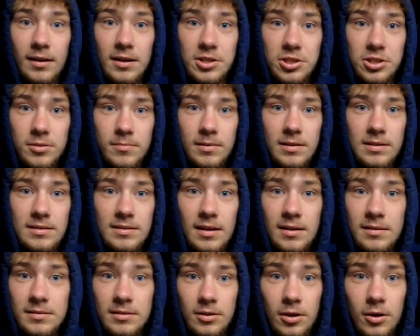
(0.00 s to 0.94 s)
I should be
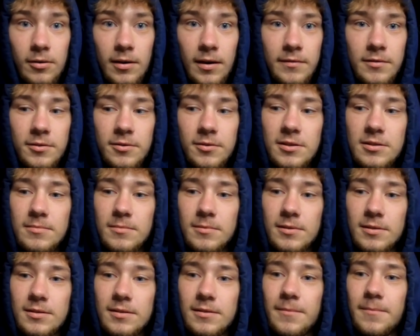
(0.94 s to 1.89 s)
set to go after
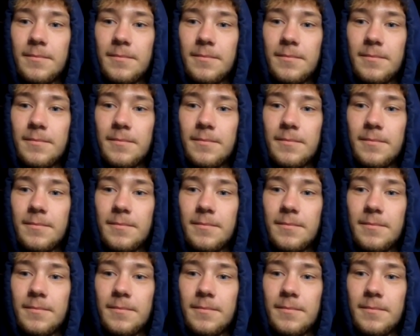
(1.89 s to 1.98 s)
Christmas.